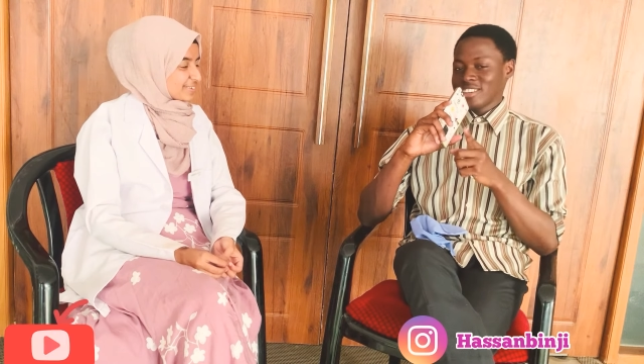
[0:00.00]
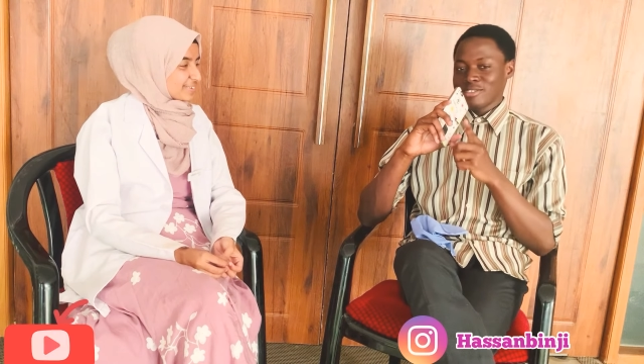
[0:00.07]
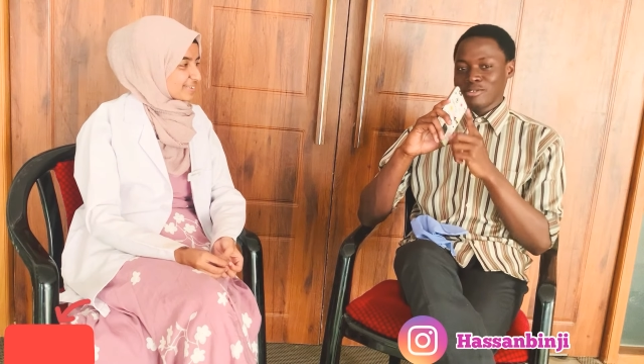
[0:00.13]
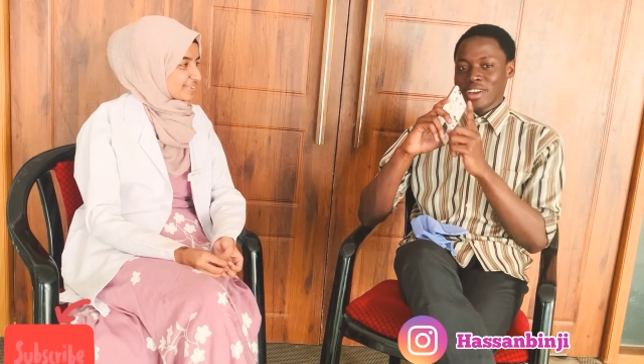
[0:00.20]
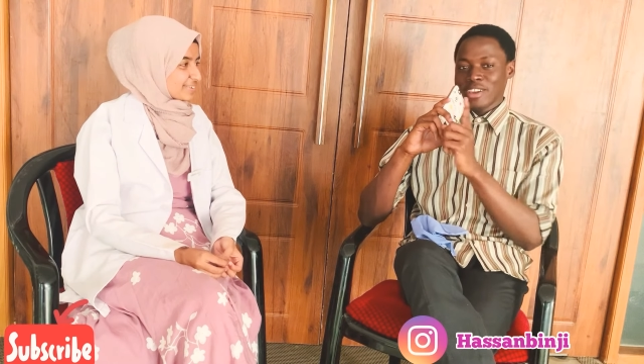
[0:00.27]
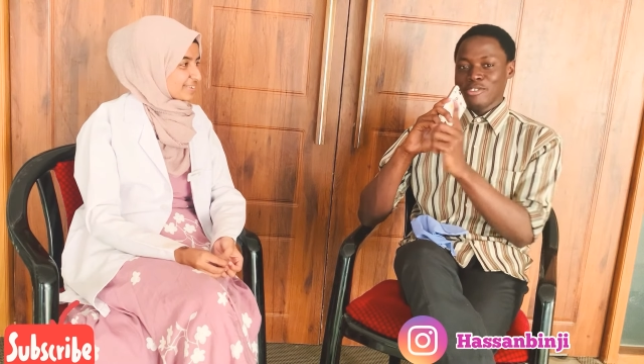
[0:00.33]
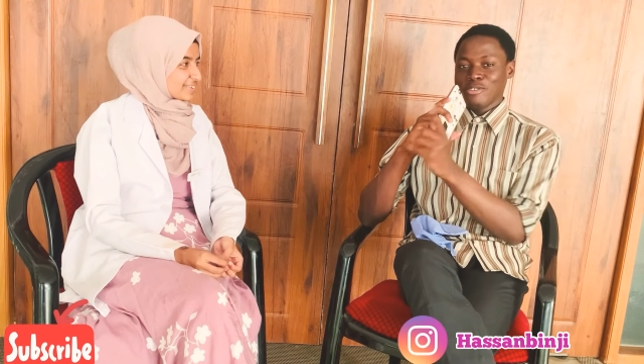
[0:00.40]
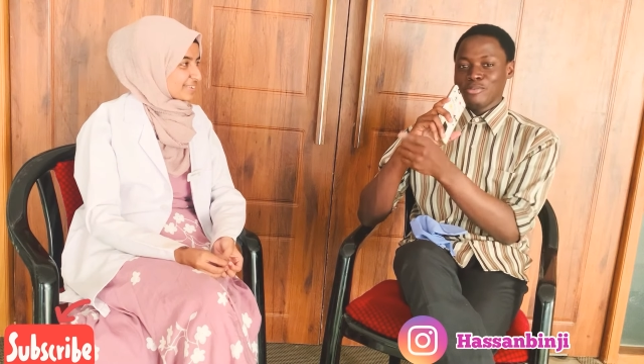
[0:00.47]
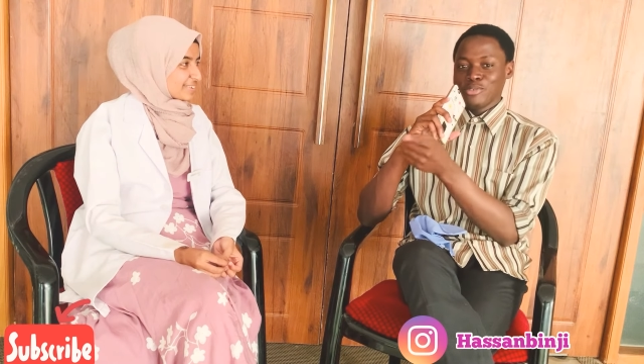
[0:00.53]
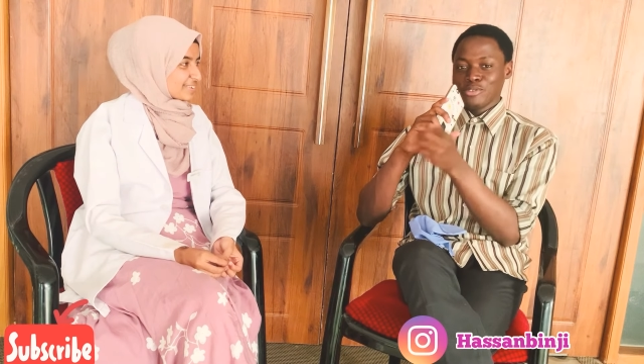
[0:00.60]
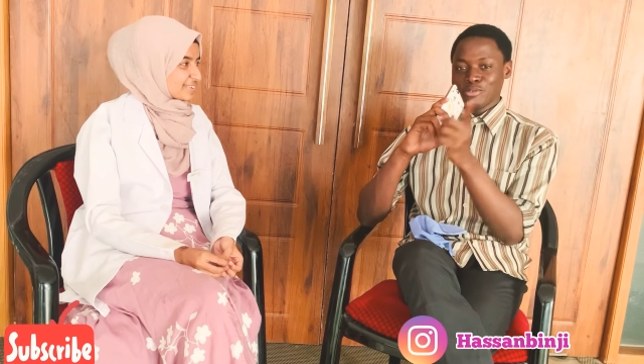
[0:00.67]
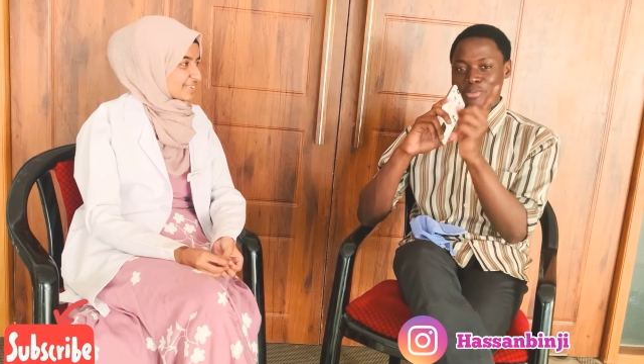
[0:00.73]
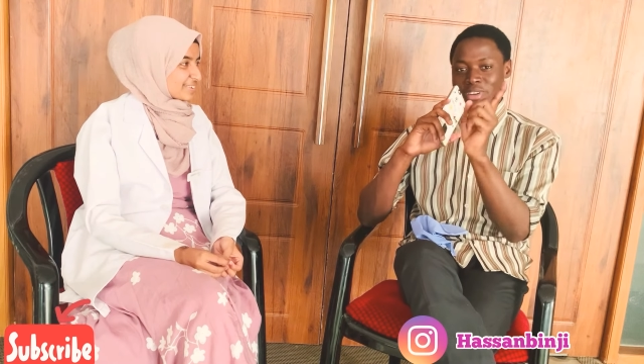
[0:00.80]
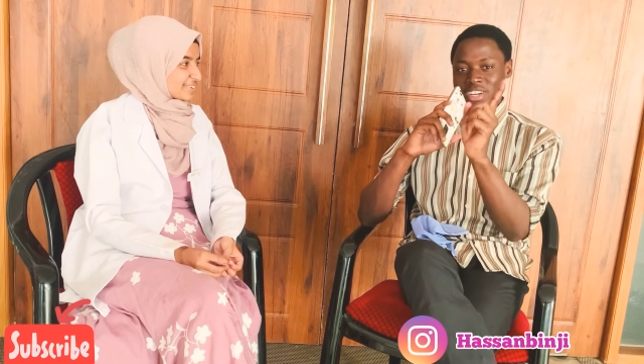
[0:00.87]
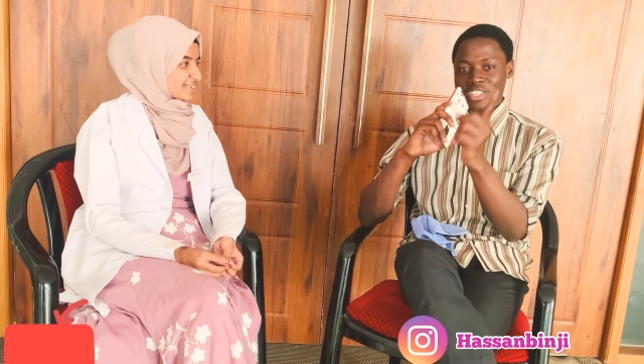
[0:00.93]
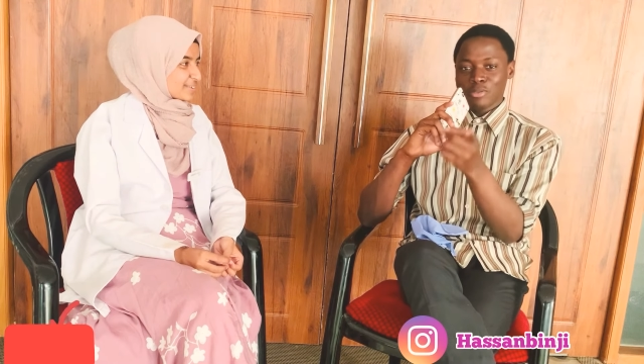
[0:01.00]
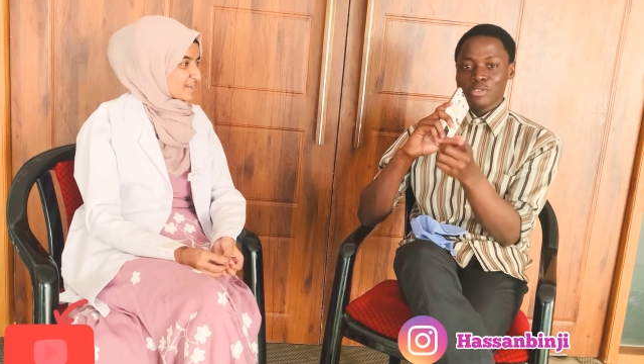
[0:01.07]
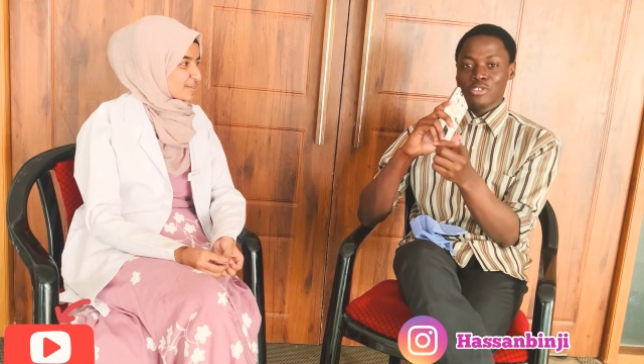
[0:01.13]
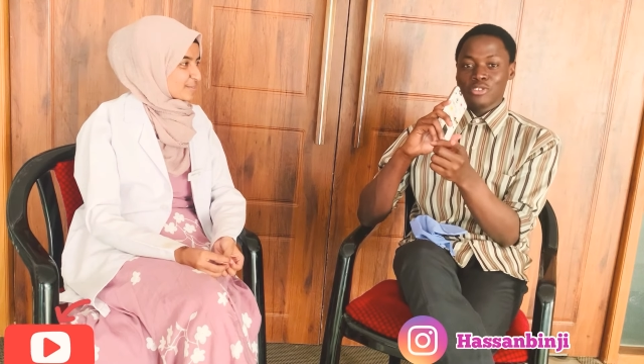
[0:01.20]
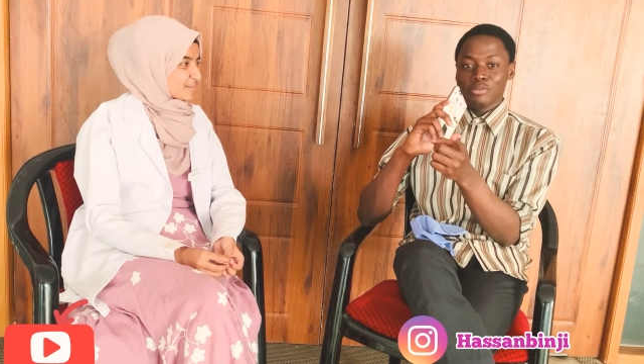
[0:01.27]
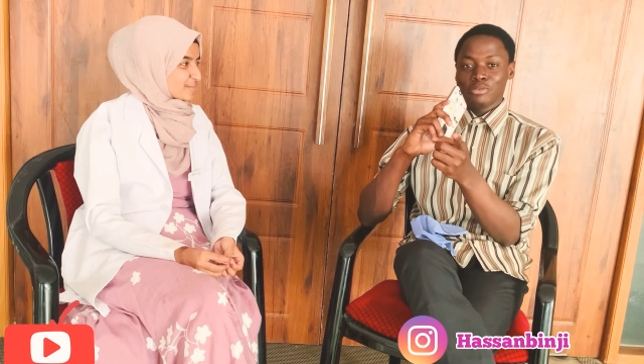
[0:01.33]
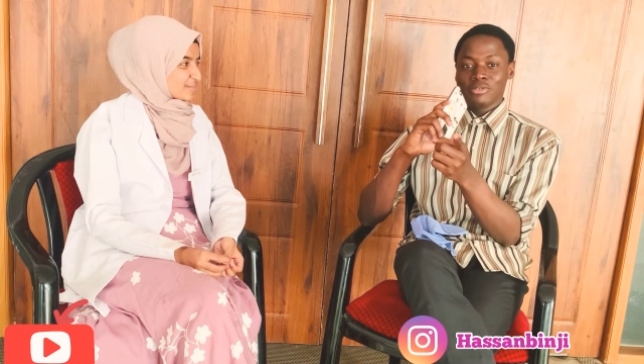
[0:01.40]
So I hope you'll be
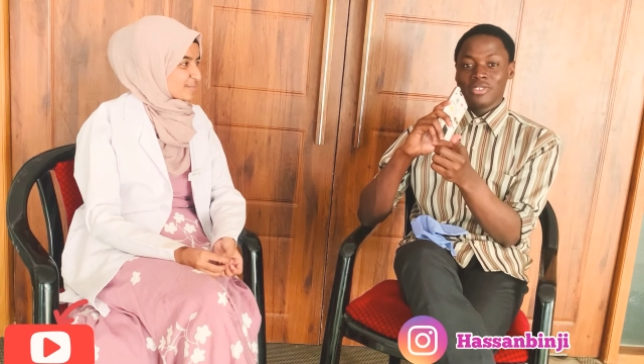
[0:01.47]
responsible.